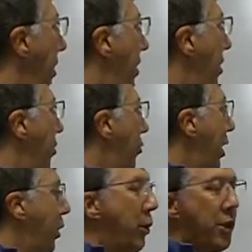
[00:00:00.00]
the
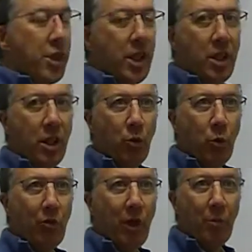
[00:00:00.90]
frequency that we're
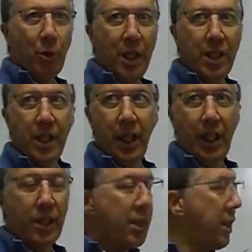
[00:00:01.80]
vibrating
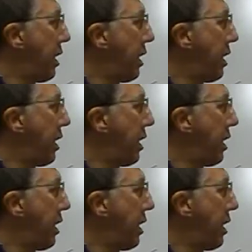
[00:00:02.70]
at,